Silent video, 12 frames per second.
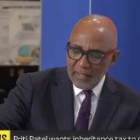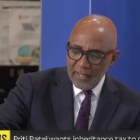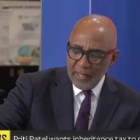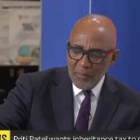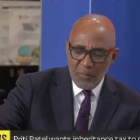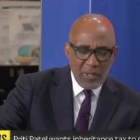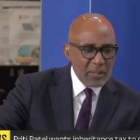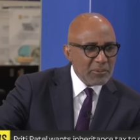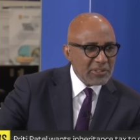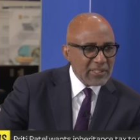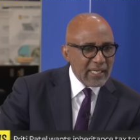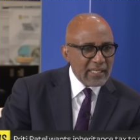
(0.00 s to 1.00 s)
In what way
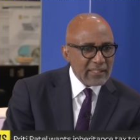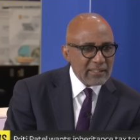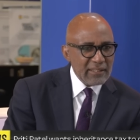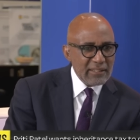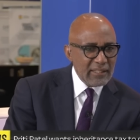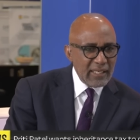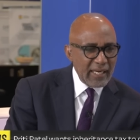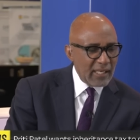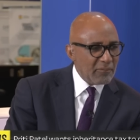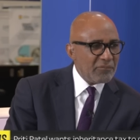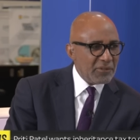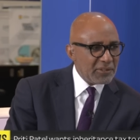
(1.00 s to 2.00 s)
was that
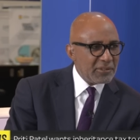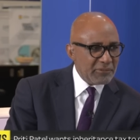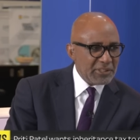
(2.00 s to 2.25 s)
helpful to